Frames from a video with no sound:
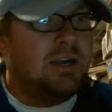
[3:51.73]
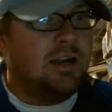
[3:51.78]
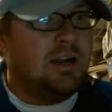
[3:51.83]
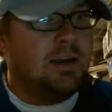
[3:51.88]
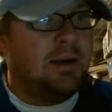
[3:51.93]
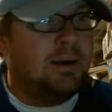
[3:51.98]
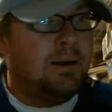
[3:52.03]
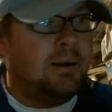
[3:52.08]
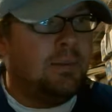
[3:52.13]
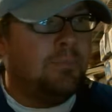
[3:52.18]

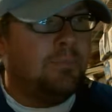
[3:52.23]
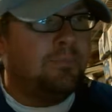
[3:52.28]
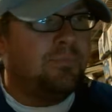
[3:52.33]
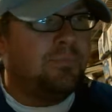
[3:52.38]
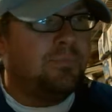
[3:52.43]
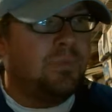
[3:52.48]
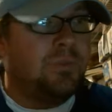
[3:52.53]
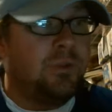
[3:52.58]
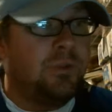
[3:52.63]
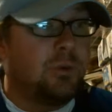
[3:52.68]

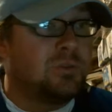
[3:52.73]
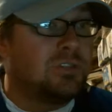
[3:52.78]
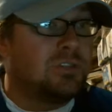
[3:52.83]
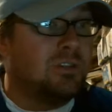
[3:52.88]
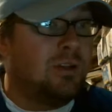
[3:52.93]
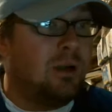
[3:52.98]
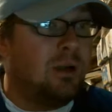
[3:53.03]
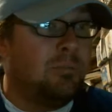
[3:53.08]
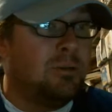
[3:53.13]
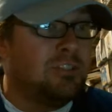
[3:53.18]
There was
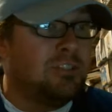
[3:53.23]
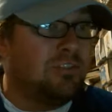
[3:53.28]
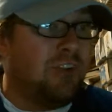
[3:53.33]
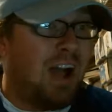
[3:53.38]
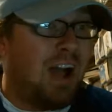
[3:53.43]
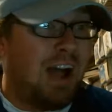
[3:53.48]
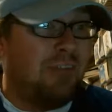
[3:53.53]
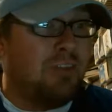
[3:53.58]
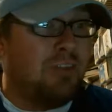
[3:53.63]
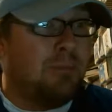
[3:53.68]
a bunch of
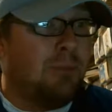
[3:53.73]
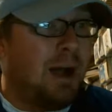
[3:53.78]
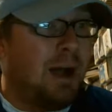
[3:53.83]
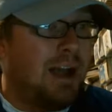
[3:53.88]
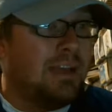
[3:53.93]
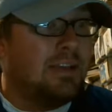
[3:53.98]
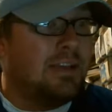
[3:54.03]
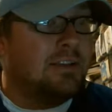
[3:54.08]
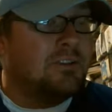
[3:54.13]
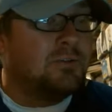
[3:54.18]
Javi
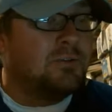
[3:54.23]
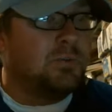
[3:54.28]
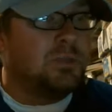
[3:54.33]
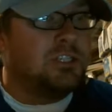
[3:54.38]
Baez,